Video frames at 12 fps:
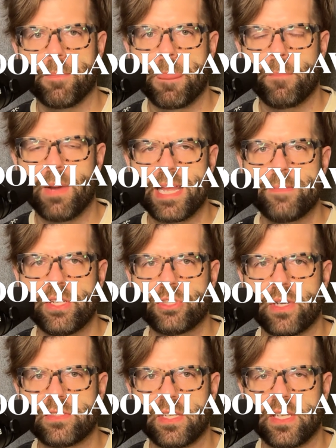My email
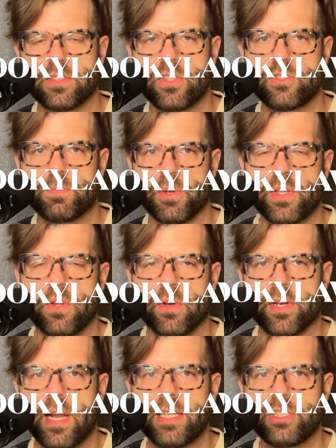address is
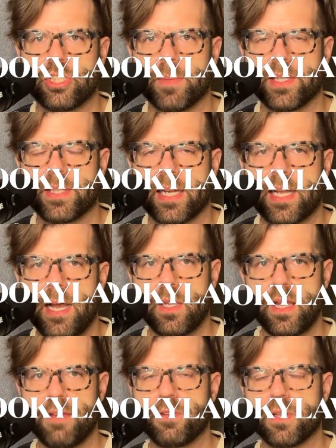thespookyLawyer@gmail.com.
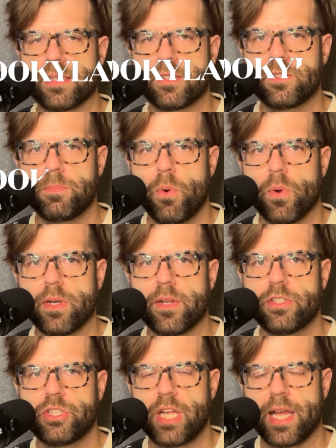If you'd like to support
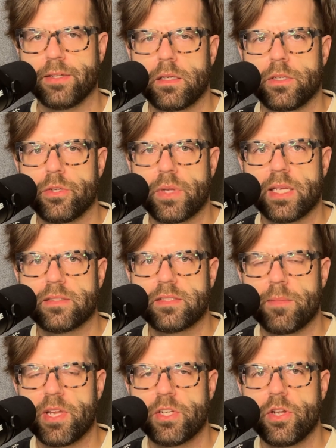the channel, you can
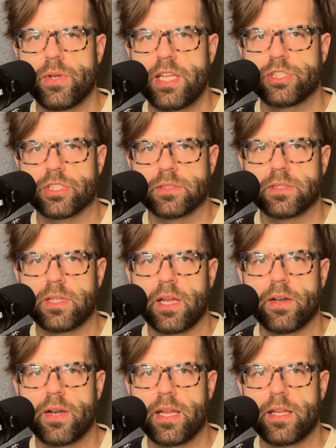send me a donation.
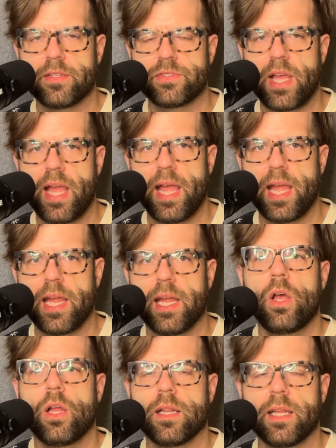There is
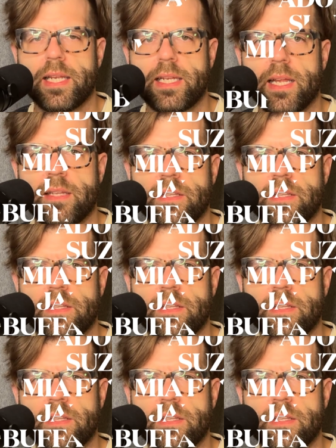a link in the